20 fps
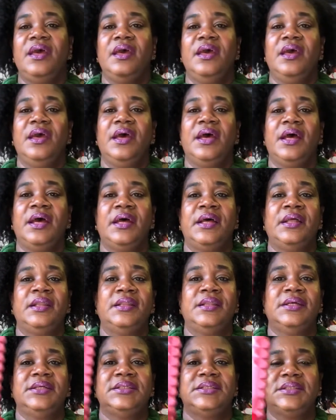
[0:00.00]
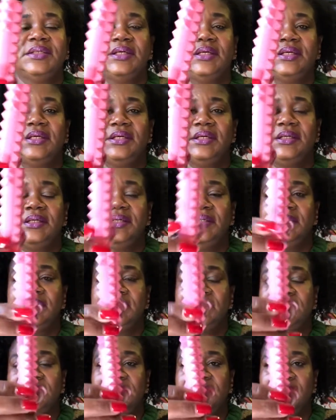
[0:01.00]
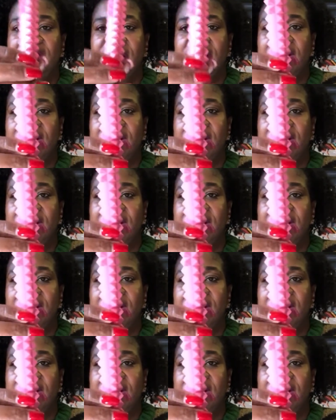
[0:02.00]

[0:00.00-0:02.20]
and this is